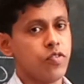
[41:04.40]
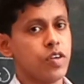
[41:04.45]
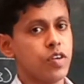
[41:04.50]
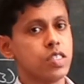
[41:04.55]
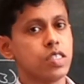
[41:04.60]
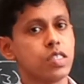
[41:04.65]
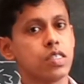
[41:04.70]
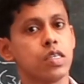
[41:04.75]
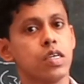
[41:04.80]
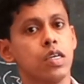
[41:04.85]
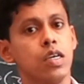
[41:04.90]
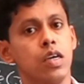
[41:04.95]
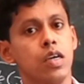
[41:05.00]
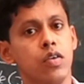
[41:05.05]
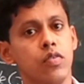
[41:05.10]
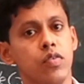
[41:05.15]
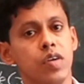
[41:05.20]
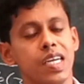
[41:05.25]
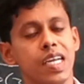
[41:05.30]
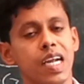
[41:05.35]
First,
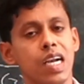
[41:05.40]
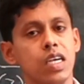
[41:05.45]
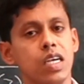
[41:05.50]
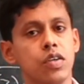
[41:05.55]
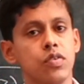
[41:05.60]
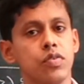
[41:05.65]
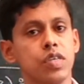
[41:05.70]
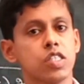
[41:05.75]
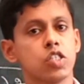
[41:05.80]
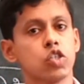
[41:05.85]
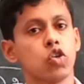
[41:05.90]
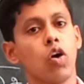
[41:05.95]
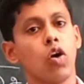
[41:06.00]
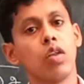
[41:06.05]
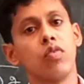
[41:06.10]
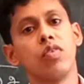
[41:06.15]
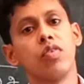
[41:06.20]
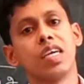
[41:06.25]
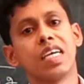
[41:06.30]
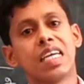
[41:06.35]
we dealt with
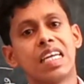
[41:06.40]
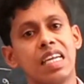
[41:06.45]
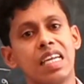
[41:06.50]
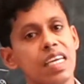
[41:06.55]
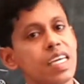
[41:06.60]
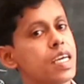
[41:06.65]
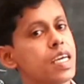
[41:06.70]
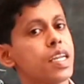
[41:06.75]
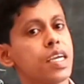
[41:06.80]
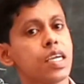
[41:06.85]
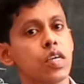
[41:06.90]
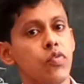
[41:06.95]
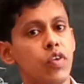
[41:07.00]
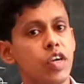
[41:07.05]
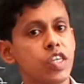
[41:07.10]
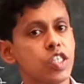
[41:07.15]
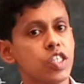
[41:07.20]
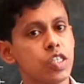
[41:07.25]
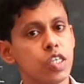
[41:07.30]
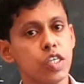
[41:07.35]
solving linear
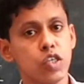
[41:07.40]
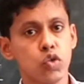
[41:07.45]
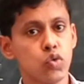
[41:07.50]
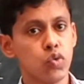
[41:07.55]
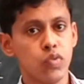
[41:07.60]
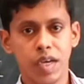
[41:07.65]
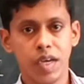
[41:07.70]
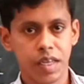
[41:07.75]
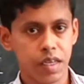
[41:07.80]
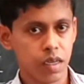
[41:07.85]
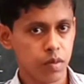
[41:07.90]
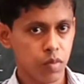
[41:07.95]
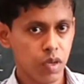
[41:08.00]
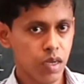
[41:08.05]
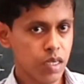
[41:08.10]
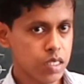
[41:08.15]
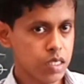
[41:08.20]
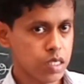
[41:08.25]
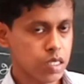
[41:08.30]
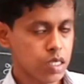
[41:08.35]
equation in two
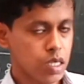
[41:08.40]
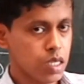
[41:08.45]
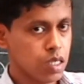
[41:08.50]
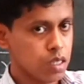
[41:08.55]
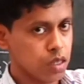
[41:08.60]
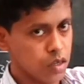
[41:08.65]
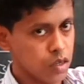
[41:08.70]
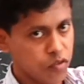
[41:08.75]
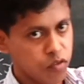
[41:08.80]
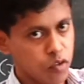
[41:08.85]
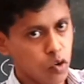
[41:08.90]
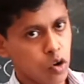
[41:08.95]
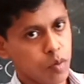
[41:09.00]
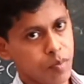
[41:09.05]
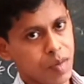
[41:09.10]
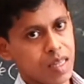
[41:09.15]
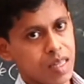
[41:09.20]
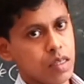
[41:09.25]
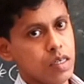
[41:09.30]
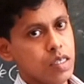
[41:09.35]
variables, the four
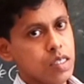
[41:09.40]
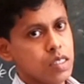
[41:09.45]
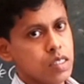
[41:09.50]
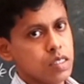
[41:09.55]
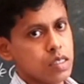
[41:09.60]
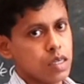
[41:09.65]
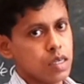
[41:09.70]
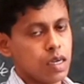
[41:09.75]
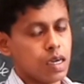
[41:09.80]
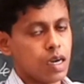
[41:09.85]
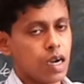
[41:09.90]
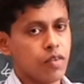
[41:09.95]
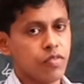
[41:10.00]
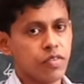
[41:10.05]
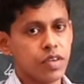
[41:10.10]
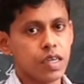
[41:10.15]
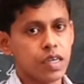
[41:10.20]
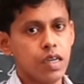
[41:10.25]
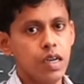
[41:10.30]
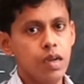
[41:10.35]
methods:
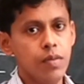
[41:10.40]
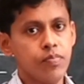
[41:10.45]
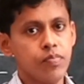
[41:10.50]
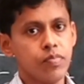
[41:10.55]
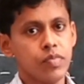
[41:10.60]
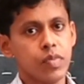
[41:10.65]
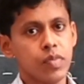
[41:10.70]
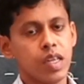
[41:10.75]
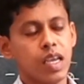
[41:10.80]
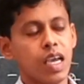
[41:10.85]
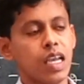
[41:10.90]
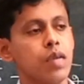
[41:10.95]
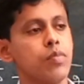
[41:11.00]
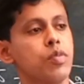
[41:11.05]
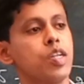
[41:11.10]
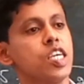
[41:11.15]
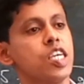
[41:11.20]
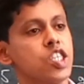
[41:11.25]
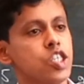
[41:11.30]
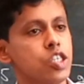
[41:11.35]
graphical,
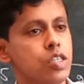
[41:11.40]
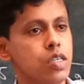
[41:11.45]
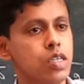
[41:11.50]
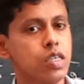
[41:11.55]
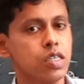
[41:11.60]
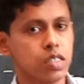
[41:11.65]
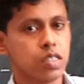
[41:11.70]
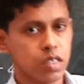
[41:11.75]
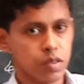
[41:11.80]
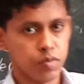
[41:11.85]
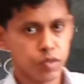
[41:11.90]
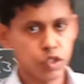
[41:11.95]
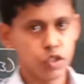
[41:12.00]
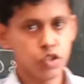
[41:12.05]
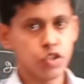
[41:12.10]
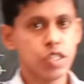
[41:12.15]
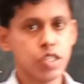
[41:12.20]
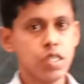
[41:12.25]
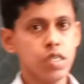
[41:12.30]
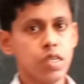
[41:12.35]
elimination,
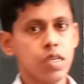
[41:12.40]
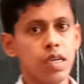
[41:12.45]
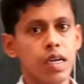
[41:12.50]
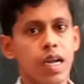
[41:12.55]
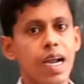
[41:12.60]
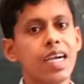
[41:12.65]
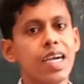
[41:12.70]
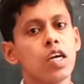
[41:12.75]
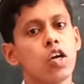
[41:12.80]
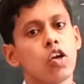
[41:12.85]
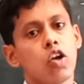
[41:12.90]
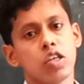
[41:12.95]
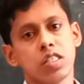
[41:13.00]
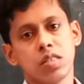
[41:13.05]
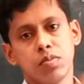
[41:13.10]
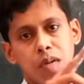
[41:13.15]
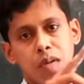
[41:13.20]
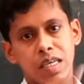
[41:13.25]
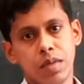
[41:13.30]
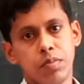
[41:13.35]
substitution and
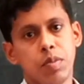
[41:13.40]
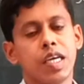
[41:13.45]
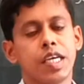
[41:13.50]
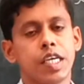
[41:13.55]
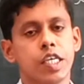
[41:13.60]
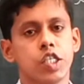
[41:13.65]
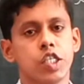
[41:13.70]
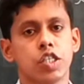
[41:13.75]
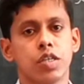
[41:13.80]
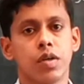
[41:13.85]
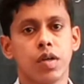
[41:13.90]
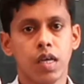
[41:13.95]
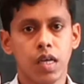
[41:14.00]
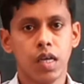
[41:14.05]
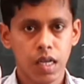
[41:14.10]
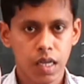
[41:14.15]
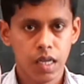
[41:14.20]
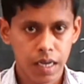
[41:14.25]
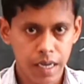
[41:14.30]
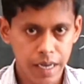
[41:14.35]
cross multiplication.
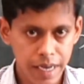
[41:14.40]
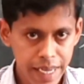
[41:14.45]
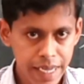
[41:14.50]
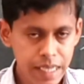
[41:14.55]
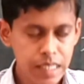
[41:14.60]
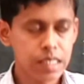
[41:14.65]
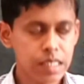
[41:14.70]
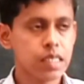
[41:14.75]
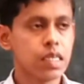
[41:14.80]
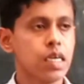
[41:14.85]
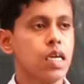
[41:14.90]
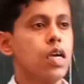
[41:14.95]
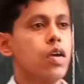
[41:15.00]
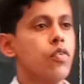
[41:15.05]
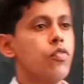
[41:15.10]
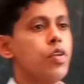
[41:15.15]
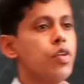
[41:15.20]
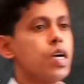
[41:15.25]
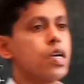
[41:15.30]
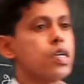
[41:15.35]
Next,
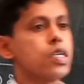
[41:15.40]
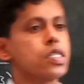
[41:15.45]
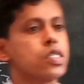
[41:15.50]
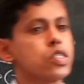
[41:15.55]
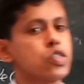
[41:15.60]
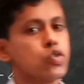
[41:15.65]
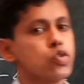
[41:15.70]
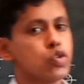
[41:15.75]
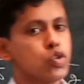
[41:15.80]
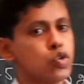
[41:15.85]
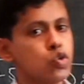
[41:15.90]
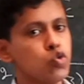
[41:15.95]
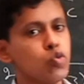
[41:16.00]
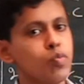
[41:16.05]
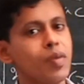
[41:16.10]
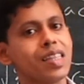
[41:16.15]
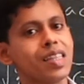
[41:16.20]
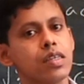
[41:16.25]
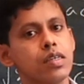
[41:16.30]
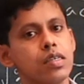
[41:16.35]
we understood two
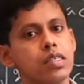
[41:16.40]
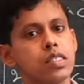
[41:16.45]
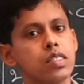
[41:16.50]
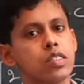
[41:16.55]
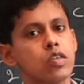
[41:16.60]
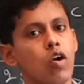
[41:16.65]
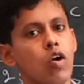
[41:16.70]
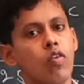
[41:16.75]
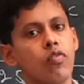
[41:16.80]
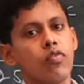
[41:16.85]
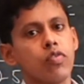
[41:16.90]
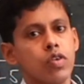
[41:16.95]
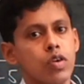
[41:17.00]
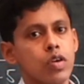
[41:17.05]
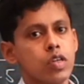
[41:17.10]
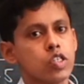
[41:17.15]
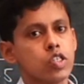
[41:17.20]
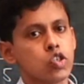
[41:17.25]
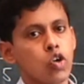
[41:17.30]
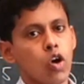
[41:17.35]
methods of
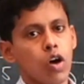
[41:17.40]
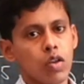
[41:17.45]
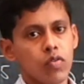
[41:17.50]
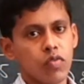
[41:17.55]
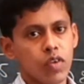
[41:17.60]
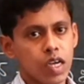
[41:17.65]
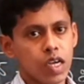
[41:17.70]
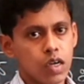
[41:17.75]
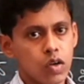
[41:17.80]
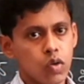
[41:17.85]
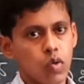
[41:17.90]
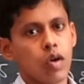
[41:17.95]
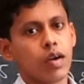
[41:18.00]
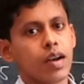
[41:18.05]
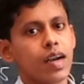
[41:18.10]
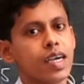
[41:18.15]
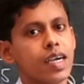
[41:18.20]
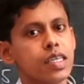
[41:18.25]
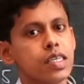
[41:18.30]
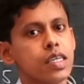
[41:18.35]
solving
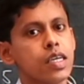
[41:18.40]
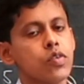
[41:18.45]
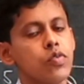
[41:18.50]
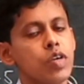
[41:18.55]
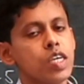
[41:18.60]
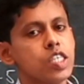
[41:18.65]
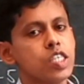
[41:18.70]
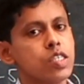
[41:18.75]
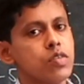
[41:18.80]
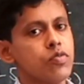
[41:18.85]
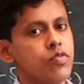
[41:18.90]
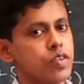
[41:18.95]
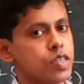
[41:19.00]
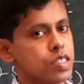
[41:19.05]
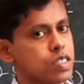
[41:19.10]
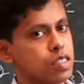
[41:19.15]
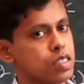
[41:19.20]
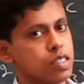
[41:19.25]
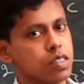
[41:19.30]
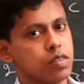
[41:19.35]
quadratic equation.
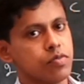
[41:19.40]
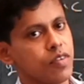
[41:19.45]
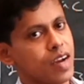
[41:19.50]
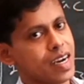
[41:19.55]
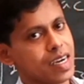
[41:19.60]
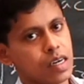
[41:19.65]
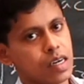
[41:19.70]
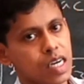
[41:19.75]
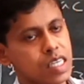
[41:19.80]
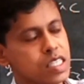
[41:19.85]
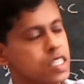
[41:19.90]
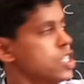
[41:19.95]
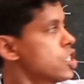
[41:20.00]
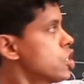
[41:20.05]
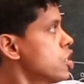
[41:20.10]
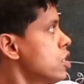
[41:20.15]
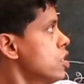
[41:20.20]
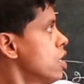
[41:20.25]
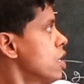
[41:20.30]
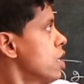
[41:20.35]
First is
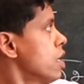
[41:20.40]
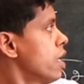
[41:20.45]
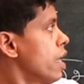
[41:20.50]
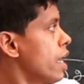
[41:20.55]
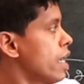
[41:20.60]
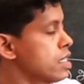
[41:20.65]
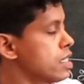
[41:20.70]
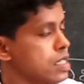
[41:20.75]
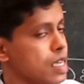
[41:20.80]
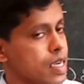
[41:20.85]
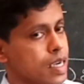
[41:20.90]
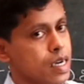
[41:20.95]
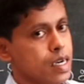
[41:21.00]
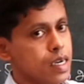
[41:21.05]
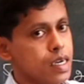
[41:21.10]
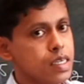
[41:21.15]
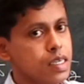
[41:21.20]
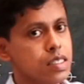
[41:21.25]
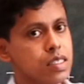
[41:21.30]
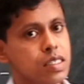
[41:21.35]
factorization and
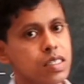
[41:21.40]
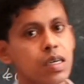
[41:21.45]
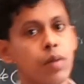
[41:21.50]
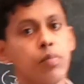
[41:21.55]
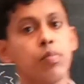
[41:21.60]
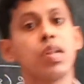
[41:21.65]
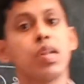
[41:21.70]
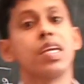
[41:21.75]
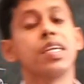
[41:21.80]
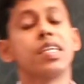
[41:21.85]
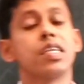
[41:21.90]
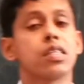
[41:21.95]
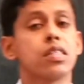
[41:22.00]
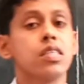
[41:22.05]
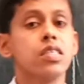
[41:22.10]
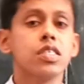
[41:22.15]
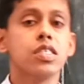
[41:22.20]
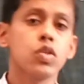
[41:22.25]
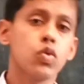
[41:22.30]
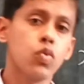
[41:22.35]
second is completing
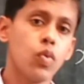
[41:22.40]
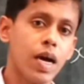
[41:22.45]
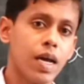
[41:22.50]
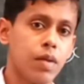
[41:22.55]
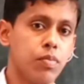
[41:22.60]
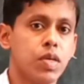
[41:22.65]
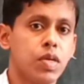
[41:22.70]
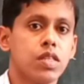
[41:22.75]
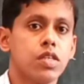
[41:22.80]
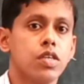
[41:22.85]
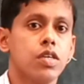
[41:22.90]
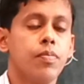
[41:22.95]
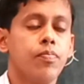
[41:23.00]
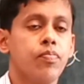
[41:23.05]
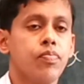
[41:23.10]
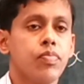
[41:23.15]
the square method.